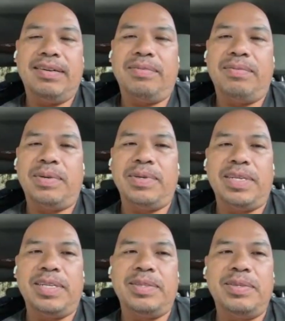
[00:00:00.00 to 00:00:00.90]
what are we
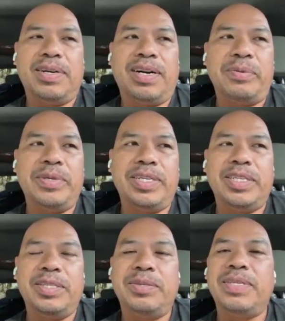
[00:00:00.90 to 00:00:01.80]
gonna do? How are we
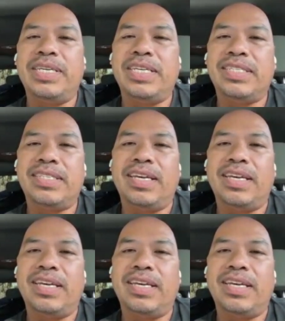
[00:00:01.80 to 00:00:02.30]
gonna do this?